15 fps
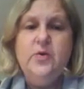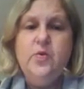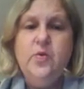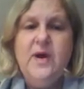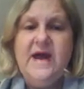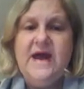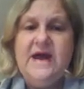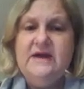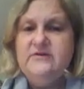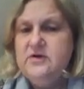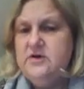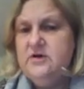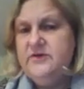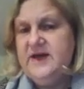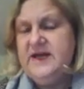where
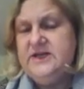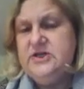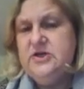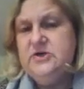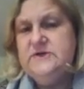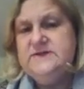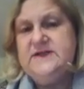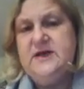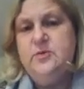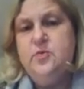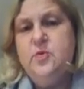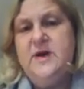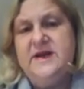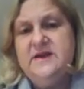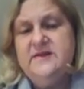are they used and
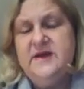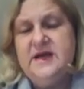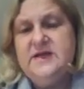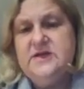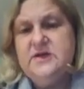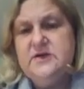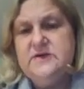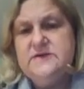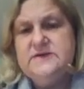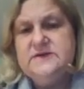when are they used?